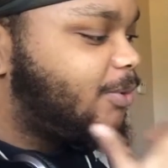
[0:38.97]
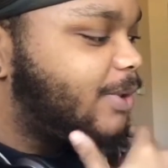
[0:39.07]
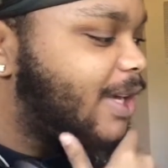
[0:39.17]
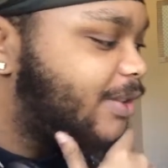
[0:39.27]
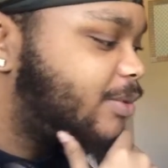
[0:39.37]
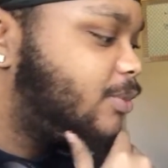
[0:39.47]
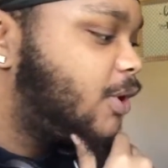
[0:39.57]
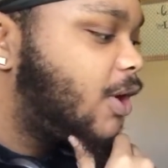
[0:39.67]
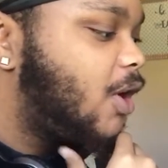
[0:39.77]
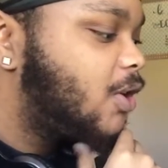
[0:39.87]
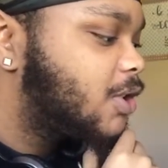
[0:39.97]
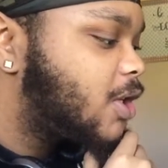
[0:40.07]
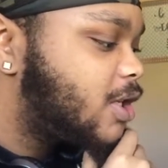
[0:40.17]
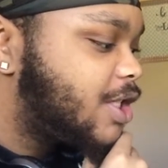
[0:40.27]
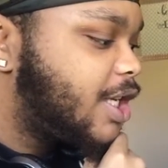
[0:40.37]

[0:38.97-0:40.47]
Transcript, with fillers: We got the boy Allstar